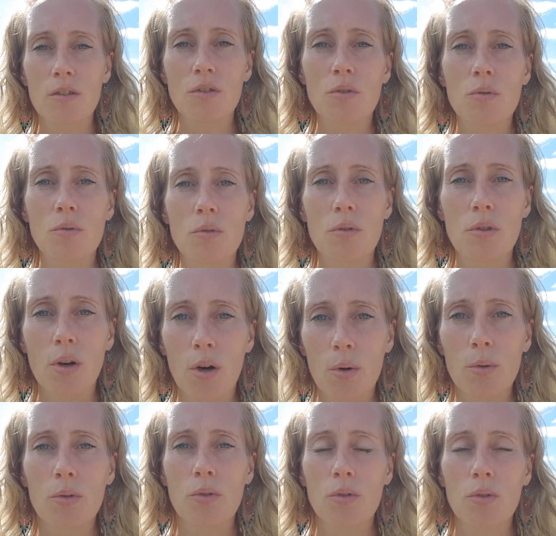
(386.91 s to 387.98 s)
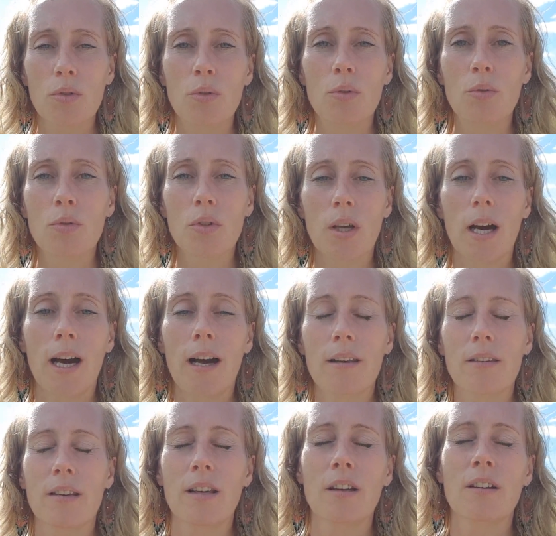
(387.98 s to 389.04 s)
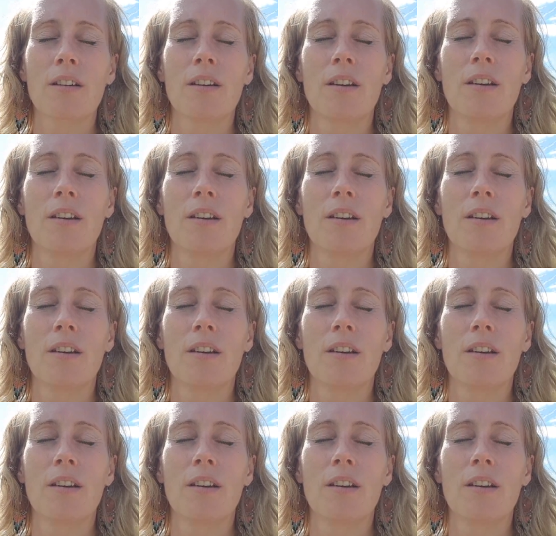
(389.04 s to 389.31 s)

to those who's asking